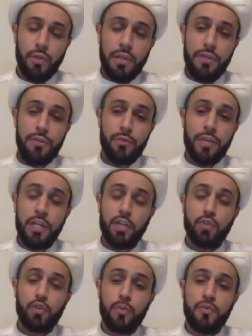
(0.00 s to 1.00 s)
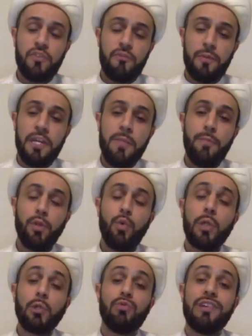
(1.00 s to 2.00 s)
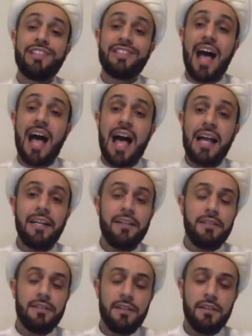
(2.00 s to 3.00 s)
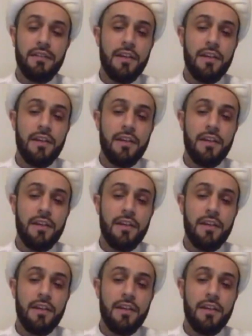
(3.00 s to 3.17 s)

only three groups of people will reside